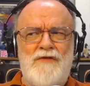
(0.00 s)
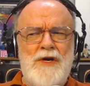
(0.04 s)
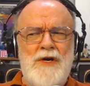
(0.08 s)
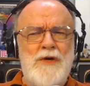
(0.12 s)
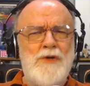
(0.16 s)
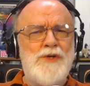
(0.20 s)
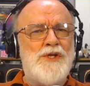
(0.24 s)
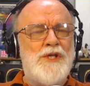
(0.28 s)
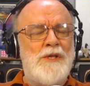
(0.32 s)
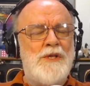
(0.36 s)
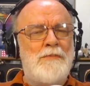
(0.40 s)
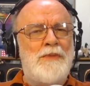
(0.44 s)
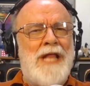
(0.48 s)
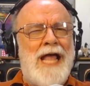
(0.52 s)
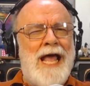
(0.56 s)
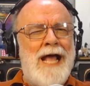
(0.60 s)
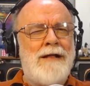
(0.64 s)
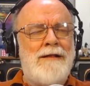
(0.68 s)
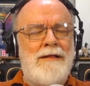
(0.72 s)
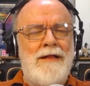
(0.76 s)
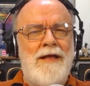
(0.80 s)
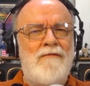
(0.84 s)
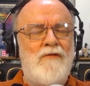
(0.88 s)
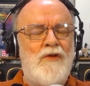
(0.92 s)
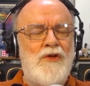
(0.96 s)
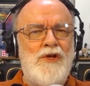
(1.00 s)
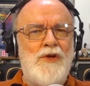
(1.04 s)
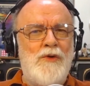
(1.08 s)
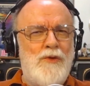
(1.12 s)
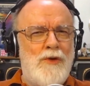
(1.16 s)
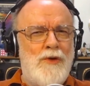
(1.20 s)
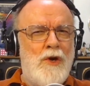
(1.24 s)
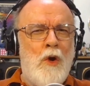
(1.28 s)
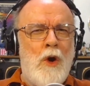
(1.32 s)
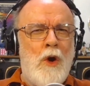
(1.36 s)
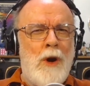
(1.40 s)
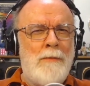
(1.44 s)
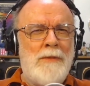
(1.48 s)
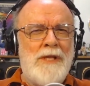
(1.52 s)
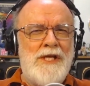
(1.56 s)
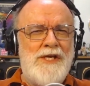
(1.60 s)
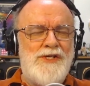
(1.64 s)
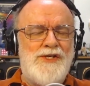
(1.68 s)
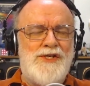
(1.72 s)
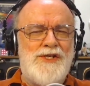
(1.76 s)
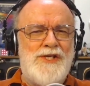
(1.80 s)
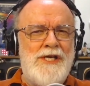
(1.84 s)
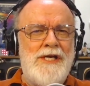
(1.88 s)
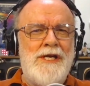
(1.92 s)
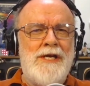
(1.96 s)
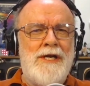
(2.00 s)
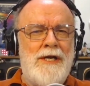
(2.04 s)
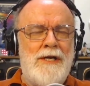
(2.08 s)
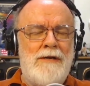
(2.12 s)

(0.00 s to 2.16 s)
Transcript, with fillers: of here's the black level you'd normally see in